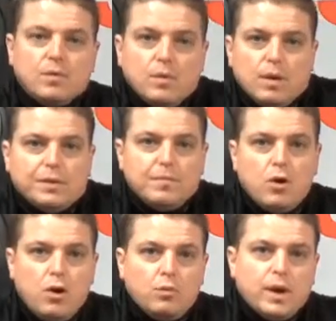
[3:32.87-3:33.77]
We want them
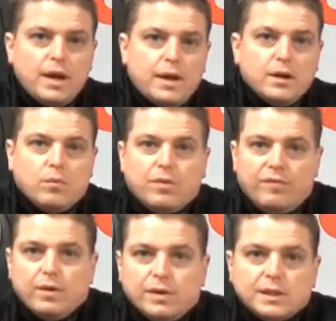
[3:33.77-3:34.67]
all right here with
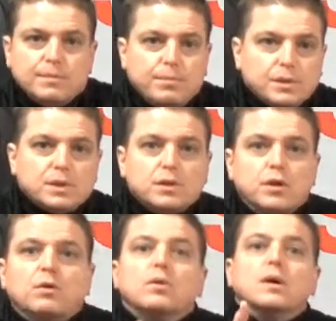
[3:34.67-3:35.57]
very simple,
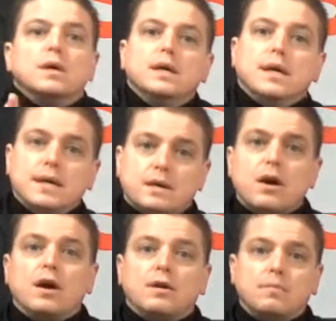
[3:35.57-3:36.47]
slow,
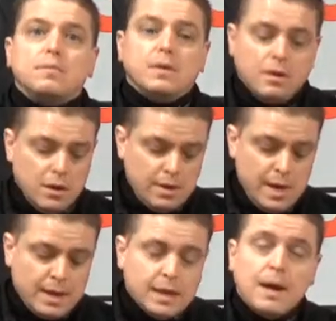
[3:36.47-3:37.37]

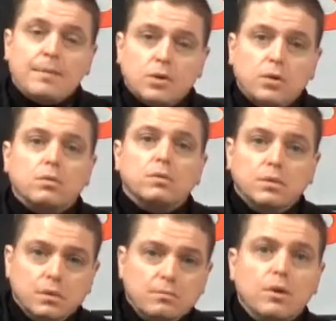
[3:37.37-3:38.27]
economical
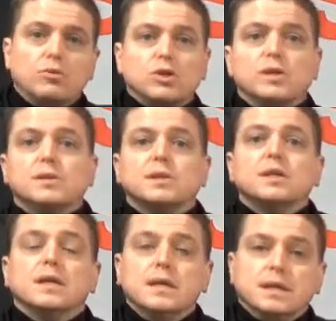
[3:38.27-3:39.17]
motions
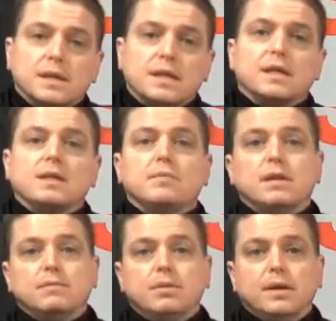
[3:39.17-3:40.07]
to get them
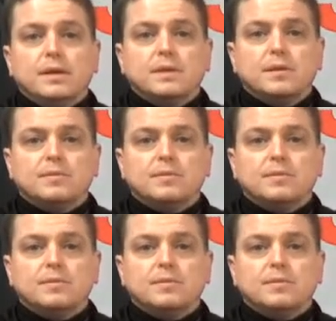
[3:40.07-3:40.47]
into place.